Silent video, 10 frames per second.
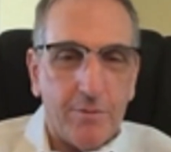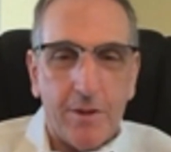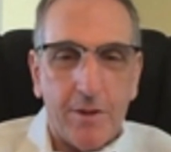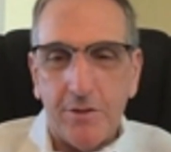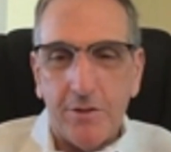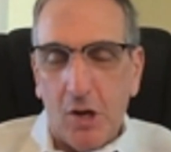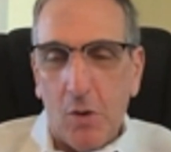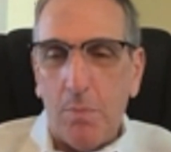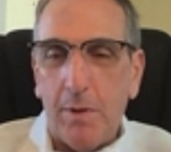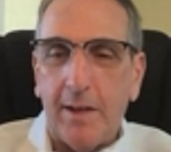whether it's
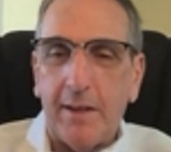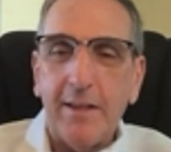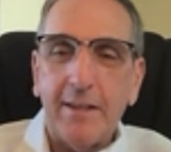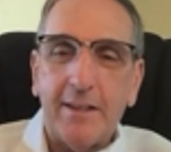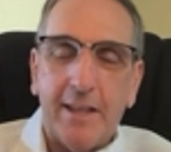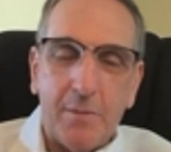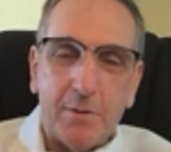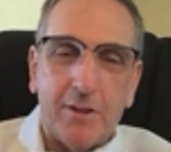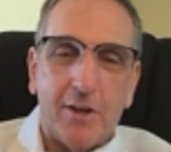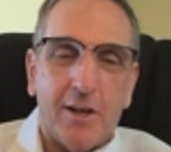doping,
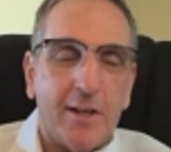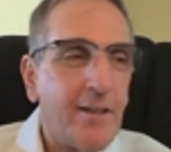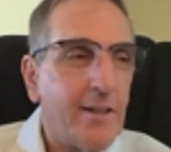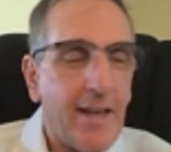labor law,